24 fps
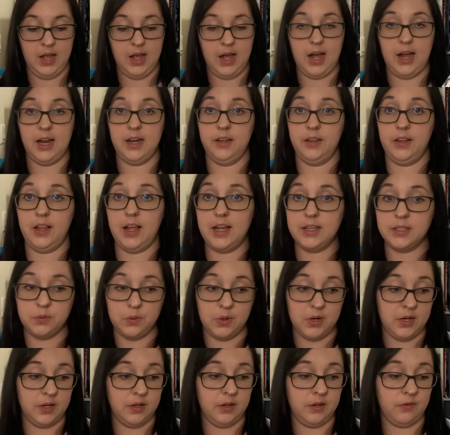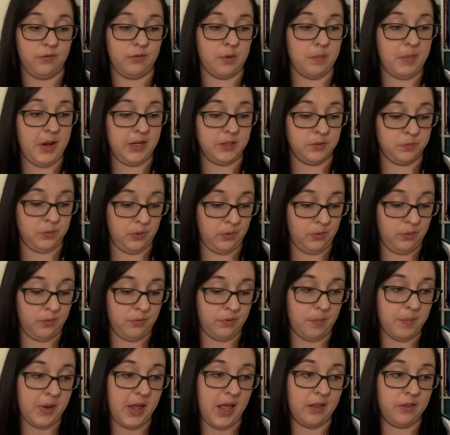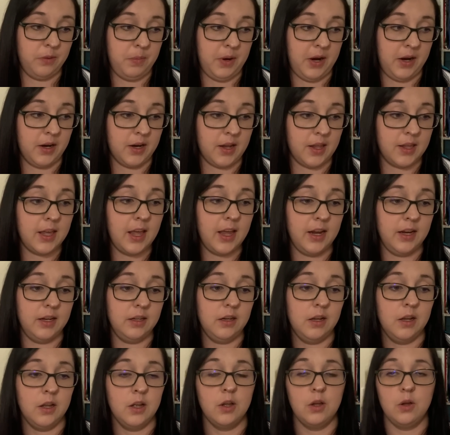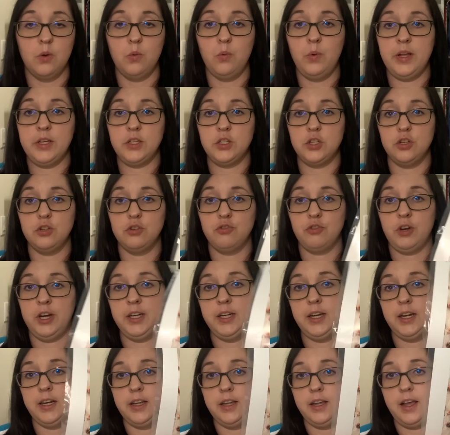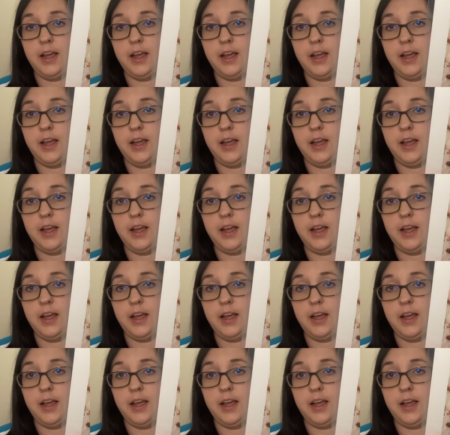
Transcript: And last one from Expo from Kathy Barrick again, Witch Training